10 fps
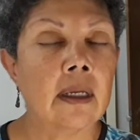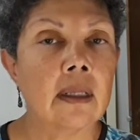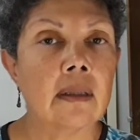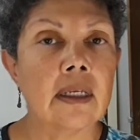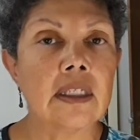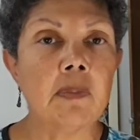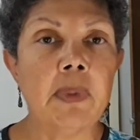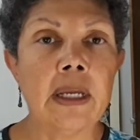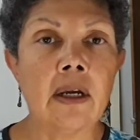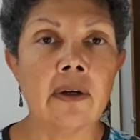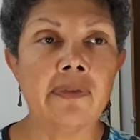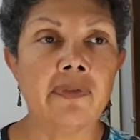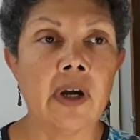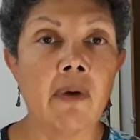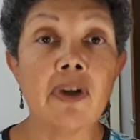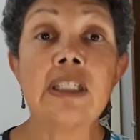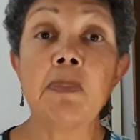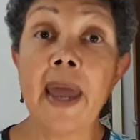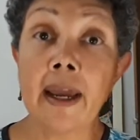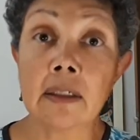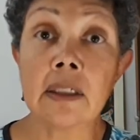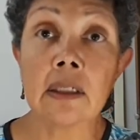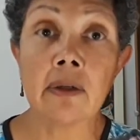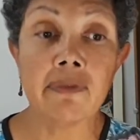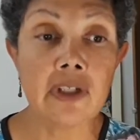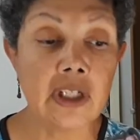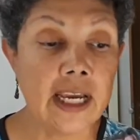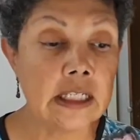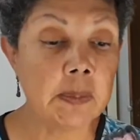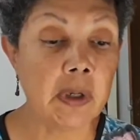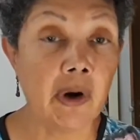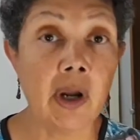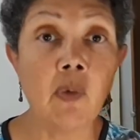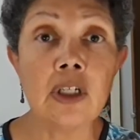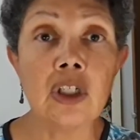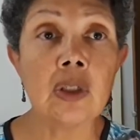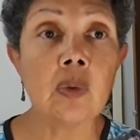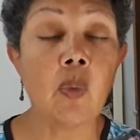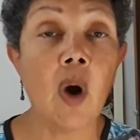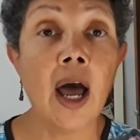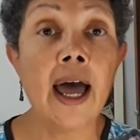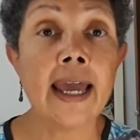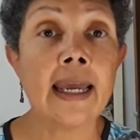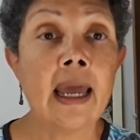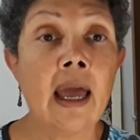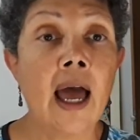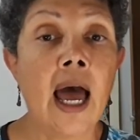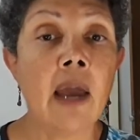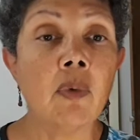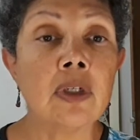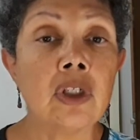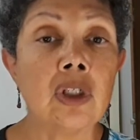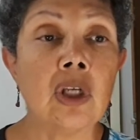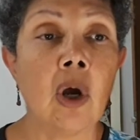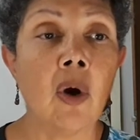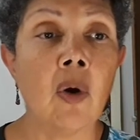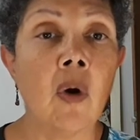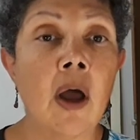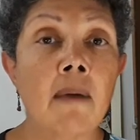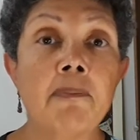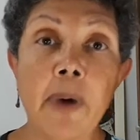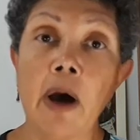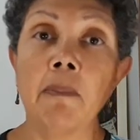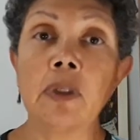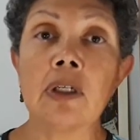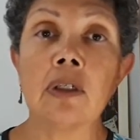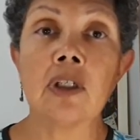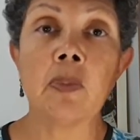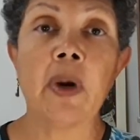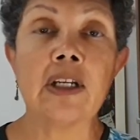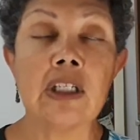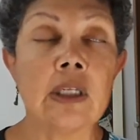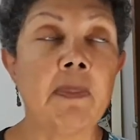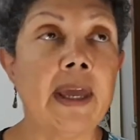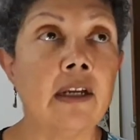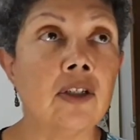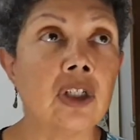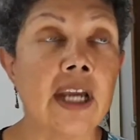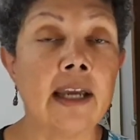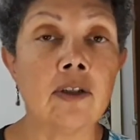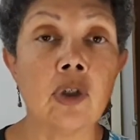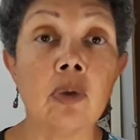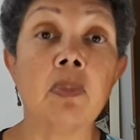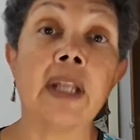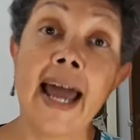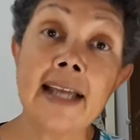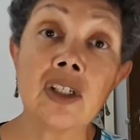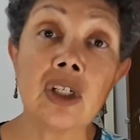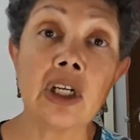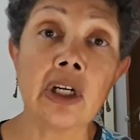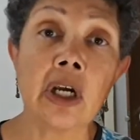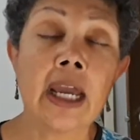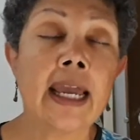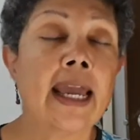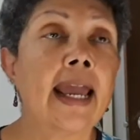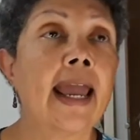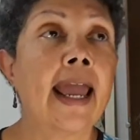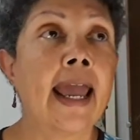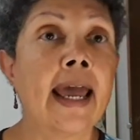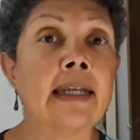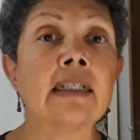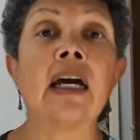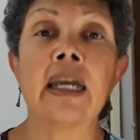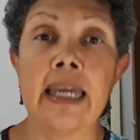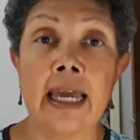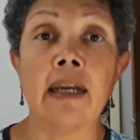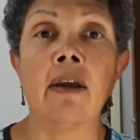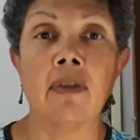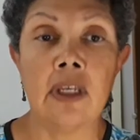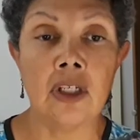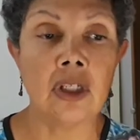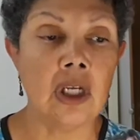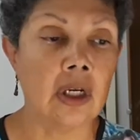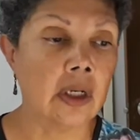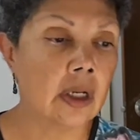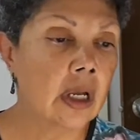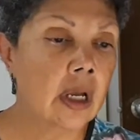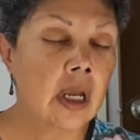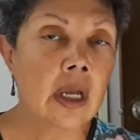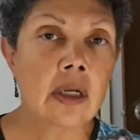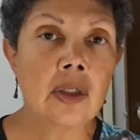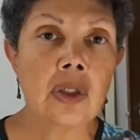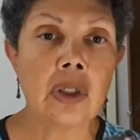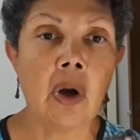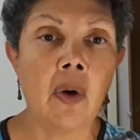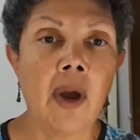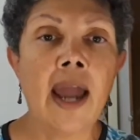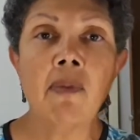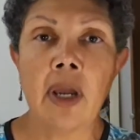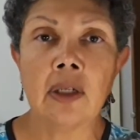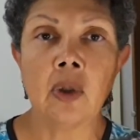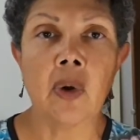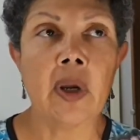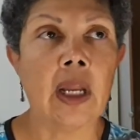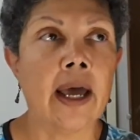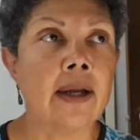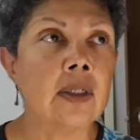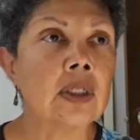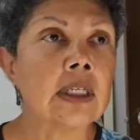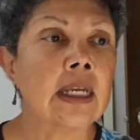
this bit of respect for Shakespeare, and which is why I was so pumped to participate in ShakeTube last year and again this year. So I read Coriolanus